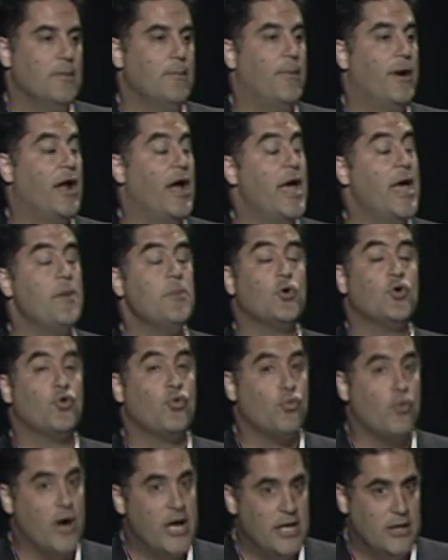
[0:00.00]
but I am
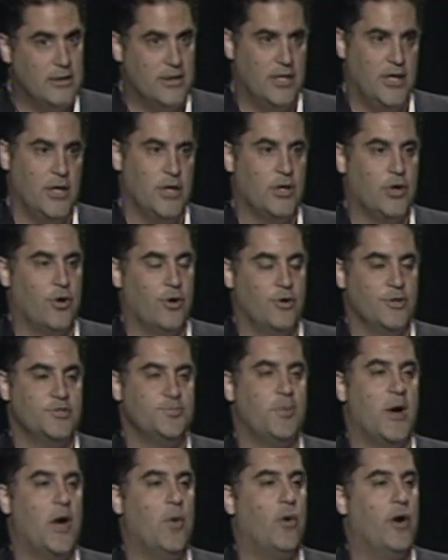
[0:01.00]
greatly
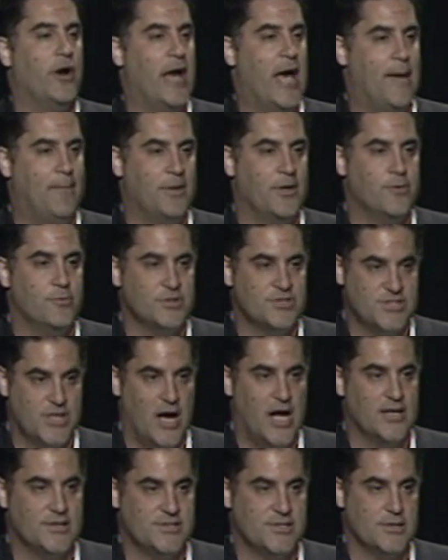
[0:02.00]
encouraged by what happened in
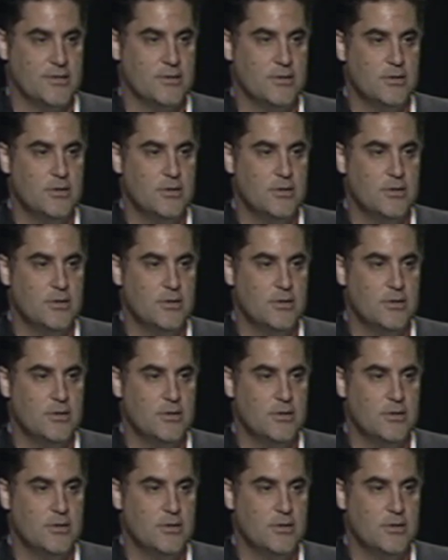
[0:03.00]
Wisconsin.